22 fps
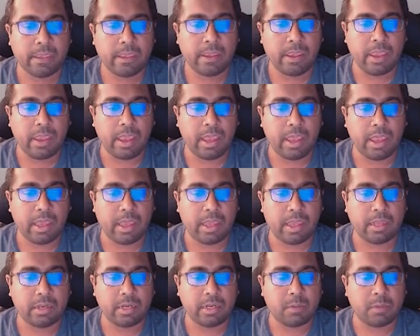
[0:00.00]

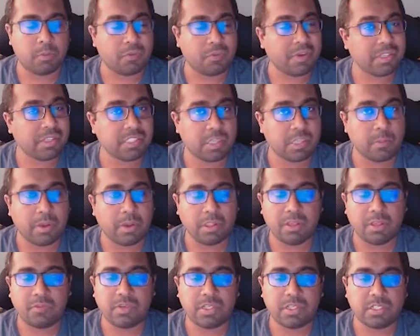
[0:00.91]
And it provides some
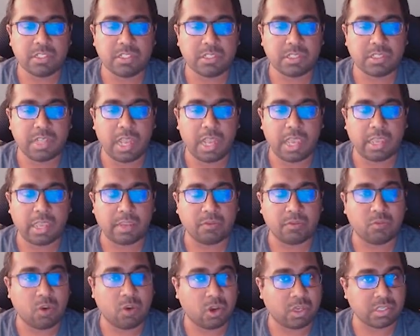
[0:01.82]
other features like
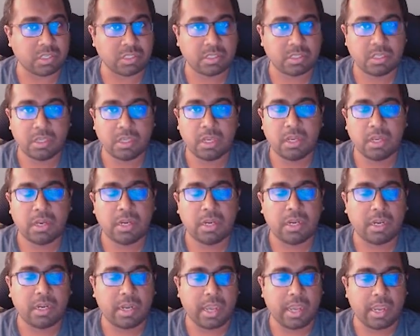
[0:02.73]
voice
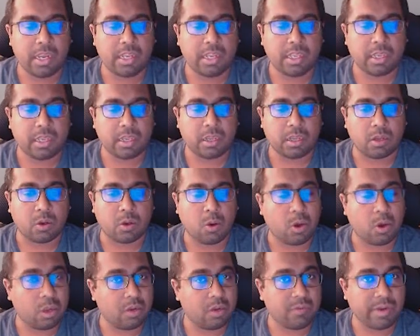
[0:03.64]
dialing,
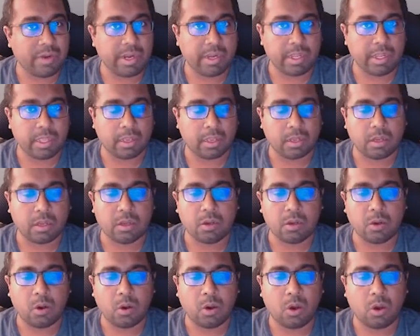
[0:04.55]
call waiting,
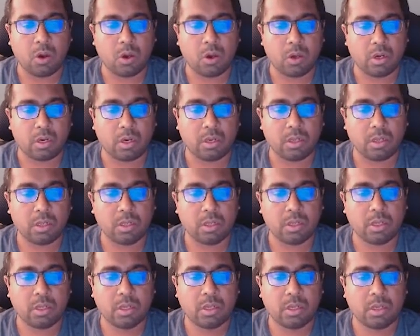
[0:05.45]
or
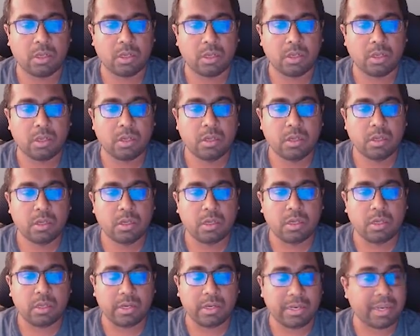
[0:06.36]

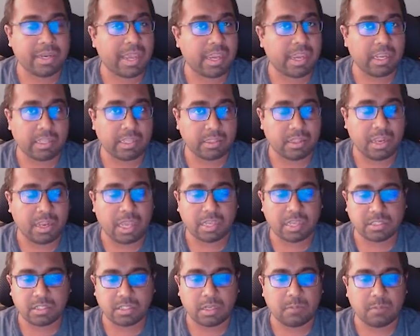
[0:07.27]
redialing the
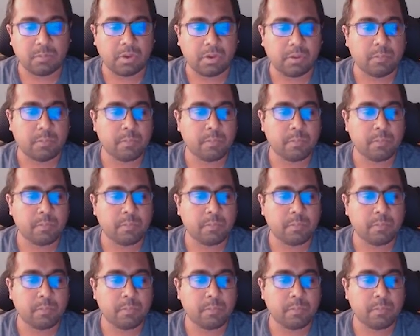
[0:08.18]
last number.